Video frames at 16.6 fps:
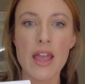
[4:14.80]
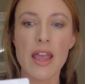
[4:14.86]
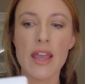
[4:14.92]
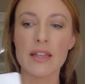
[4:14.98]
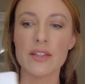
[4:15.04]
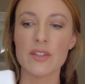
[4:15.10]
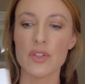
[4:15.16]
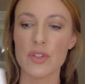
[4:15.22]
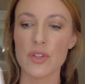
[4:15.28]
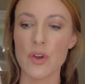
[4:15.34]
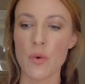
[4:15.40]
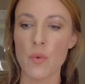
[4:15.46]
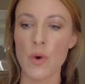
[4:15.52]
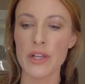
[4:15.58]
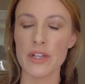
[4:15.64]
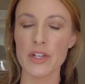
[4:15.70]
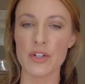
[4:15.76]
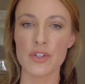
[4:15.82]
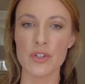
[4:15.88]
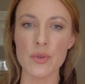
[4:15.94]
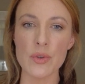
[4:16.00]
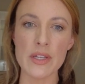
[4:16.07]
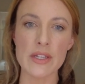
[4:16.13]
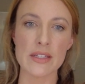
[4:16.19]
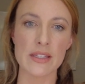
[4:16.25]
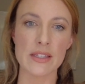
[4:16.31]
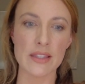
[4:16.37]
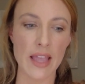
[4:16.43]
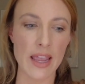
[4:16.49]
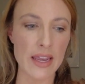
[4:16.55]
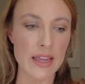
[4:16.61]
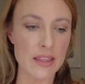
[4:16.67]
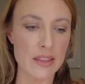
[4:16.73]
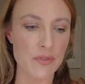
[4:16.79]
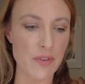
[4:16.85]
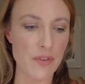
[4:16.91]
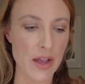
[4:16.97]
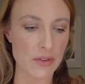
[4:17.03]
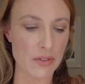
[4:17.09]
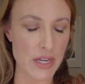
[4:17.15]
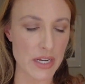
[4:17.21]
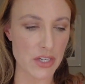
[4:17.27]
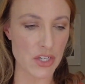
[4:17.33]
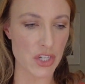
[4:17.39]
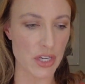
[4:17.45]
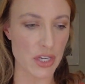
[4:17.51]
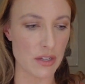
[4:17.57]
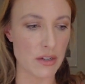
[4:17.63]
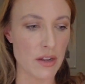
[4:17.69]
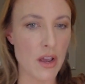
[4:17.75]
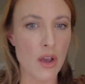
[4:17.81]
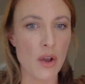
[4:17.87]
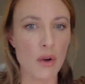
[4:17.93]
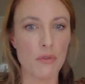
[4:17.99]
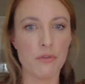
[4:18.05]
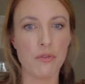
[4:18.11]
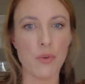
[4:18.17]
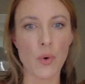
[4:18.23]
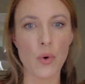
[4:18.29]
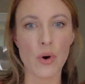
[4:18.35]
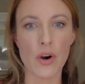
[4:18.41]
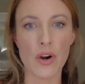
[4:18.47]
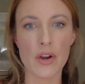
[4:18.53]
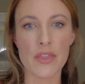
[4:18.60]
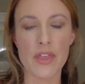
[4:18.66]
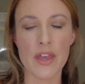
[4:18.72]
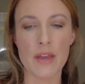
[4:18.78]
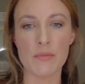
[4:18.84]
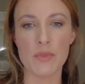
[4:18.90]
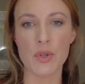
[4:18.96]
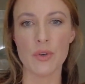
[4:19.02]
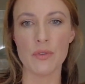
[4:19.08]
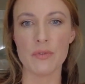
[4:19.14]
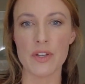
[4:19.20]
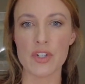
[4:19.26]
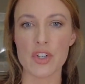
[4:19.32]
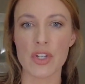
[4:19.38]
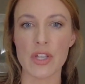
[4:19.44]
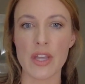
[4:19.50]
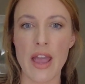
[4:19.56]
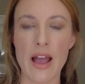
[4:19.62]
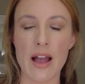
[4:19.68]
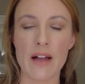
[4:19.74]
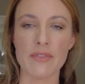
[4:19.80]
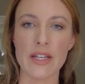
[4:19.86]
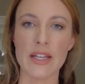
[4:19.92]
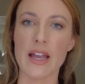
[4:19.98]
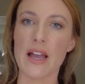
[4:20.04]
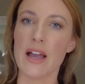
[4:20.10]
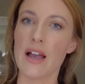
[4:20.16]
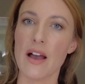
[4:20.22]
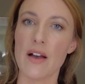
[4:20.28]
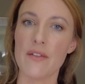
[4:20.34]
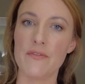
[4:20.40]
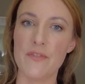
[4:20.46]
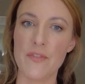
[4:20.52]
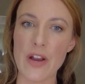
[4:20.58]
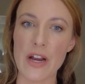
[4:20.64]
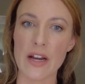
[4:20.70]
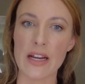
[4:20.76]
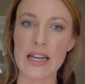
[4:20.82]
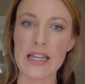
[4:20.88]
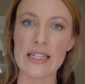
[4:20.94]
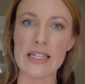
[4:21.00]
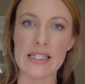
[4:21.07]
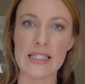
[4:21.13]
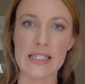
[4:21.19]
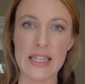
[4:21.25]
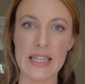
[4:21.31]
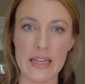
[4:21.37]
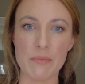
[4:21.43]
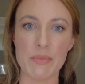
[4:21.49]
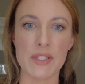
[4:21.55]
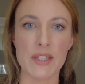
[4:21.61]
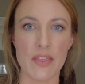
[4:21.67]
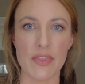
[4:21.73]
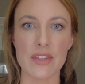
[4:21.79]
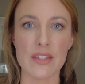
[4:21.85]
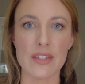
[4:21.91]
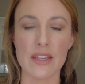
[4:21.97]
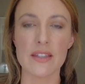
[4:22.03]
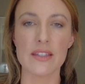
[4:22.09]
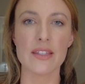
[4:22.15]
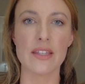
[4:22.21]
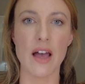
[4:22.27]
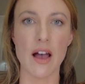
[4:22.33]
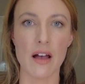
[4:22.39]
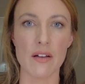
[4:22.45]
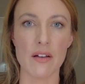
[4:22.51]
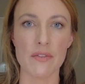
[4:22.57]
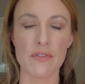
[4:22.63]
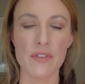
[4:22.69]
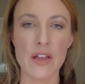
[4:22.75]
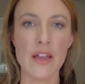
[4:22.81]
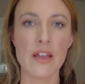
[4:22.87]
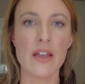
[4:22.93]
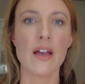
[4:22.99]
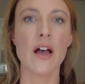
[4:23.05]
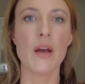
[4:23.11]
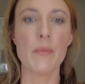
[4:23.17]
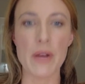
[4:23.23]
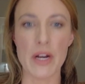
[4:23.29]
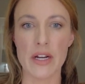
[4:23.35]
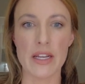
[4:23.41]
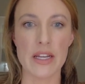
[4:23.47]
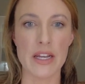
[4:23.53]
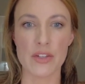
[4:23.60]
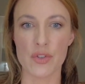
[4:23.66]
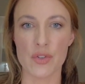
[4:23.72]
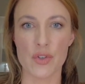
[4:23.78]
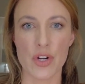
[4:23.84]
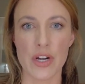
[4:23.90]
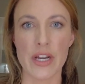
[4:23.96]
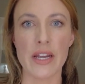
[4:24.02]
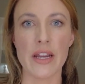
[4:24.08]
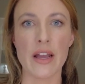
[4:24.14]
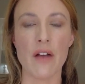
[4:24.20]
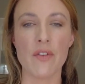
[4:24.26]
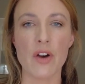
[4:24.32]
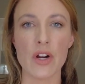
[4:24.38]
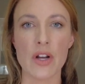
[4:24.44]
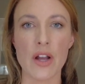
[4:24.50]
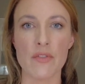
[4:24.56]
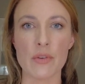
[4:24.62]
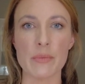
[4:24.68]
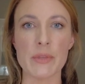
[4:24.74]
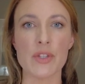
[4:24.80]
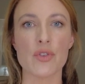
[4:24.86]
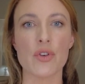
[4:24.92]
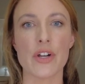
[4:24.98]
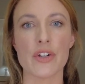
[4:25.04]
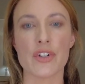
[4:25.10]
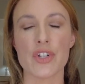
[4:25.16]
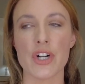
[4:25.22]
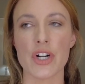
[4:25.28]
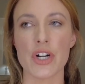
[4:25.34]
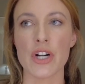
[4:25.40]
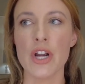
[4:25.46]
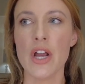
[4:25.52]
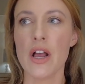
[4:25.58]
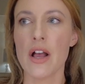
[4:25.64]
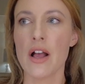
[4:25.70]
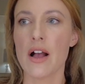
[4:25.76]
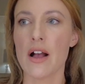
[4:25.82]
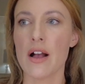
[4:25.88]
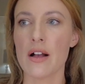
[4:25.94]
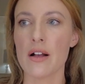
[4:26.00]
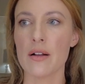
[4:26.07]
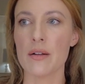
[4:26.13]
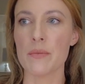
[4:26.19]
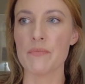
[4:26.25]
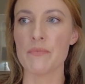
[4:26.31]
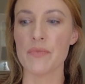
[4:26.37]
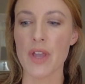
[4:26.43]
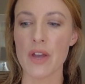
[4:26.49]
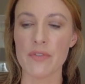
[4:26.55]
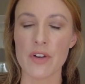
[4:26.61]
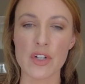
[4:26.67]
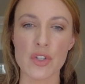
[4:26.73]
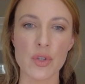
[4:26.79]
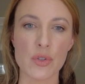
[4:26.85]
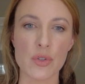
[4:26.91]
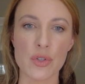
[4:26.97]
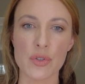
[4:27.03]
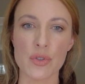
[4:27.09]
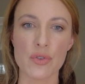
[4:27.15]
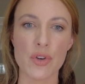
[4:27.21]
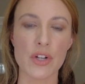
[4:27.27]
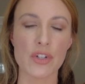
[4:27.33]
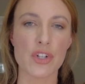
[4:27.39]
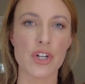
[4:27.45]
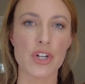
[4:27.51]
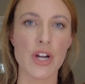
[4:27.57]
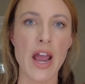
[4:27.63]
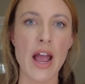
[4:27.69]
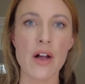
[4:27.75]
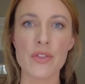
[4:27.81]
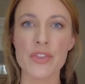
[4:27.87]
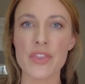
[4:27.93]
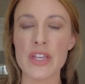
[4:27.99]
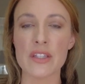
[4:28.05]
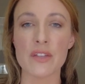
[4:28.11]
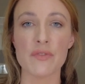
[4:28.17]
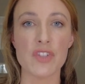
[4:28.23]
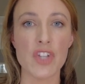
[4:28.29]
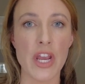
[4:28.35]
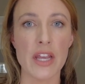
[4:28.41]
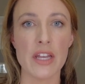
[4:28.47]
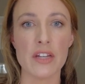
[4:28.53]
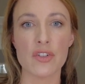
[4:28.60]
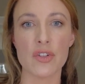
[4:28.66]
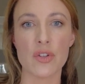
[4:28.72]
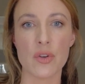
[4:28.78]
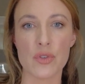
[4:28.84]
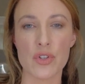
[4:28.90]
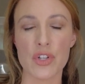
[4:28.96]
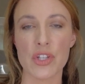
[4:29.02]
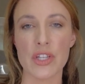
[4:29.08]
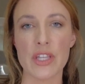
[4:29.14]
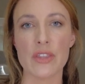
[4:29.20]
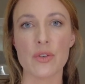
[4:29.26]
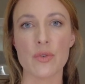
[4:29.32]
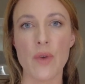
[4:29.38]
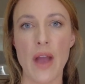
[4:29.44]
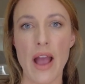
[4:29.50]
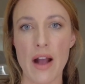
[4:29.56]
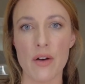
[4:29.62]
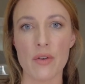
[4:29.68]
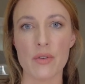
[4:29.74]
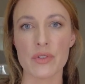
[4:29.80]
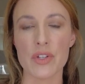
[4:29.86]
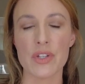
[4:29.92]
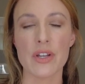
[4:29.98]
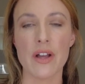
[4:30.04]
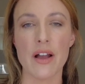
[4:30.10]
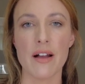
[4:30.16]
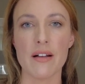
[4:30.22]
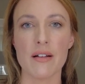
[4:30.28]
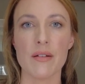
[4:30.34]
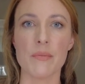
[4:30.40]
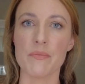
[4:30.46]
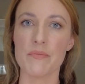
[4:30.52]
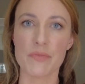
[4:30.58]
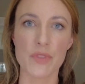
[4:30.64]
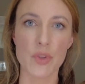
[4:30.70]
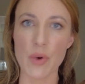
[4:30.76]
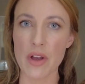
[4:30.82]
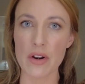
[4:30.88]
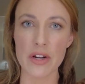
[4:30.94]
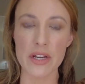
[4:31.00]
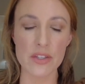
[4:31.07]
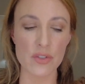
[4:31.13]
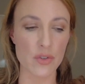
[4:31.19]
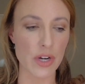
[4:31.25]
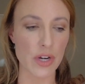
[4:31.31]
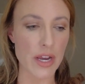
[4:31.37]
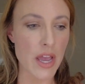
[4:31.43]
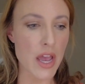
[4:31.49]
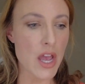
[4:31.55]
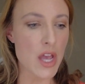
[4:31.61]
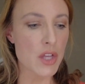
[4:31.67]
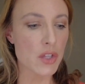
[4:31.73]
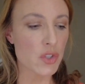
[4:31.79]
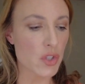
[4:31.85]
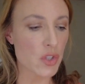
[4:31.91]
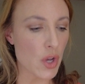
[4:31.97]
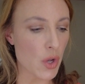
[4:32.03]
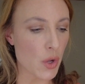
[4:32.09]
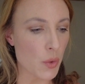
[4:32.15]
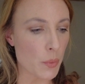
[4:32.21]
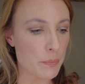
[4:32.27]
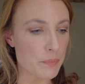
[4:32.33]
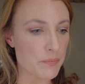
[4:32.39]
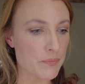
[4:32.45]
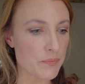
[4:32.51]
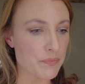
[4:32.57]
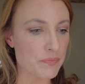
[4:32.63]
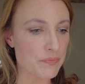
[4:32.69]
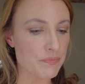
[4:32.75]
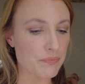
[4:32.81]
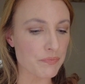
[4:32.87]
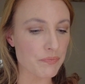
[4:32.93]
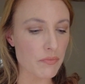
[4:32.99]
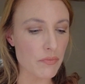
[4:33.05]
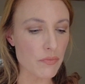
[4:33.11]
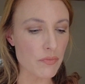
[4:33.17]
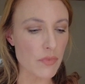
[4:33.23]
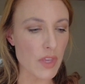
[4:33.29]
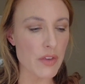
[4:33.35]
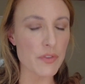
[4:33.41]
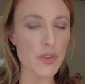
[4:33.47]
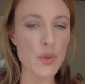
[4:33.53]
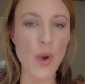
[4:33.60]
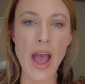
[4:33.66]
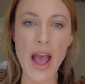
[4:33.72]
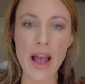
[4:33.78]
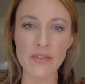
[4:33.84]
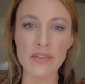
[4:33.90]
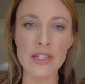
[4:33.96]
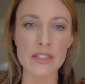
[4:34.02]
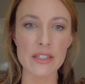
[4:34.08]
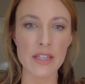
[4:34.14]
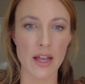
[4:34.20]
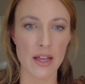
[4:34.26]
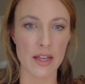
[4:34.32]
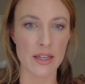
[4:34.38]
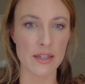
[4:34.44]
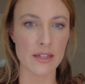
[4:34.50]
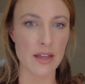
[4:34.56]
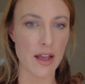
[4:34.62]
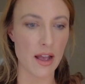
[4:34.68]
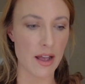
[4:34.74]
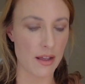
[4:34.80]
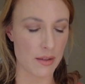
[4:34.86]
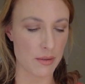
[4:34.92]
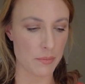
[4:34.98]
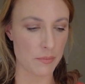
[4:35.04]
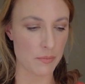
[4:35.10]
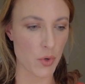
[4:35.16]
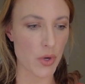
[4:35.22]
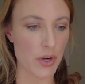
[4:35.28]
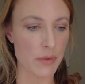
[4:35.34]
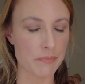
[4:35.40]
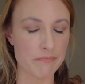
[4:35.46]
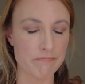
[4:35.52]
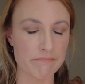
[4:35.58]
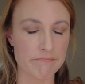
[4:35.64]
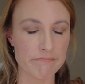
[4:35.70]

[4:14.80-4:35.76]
And so what you're doing is laying the foundation for them to eventually have a very deep synthesis of American history, of our government structure, of our social structure, how things have changed socially throughout our history. So if you haven't done, or